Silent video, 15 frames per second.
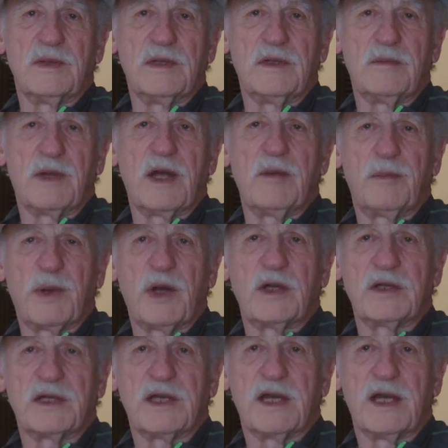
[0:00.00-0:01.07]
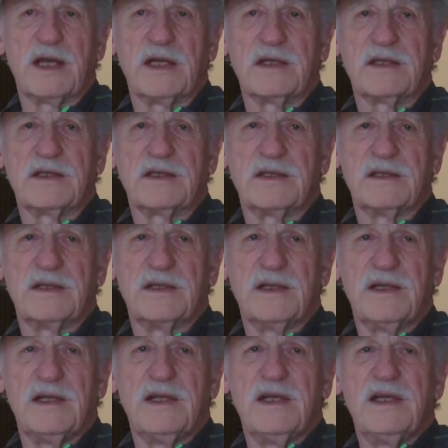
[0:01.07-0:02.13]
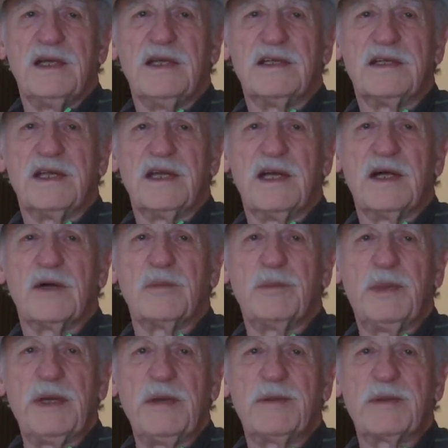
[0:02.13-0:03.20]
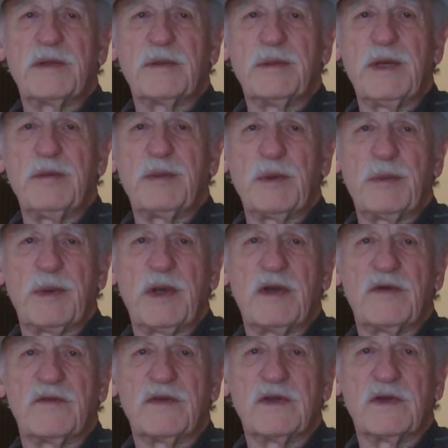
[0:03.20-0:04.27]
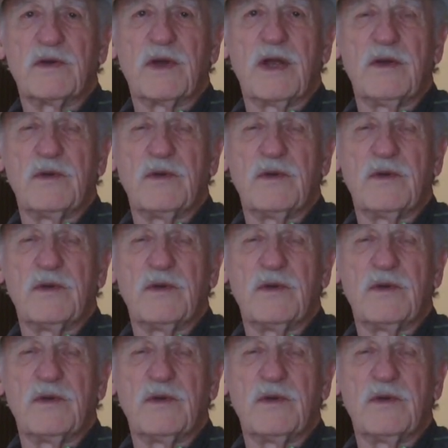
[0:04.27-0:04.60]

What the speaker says: and my podcasts is to help people to be prepared for the Great